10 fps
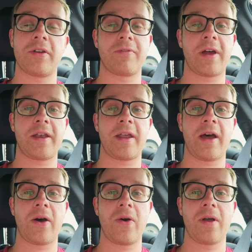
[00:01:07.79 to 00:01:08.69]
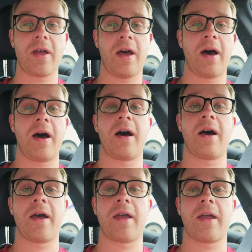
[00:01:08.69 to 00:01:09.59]
and right now
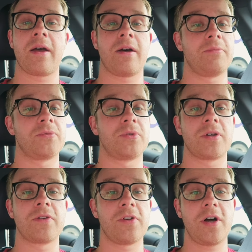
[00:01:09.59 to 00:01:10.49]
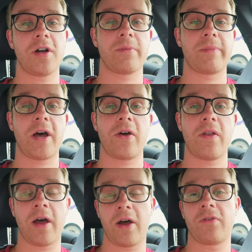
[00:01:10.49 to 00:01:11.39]
I am doing a vlog about
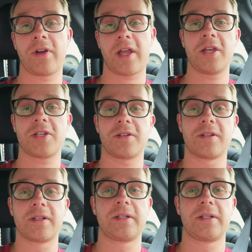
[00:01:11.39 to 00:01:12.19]
our vacation.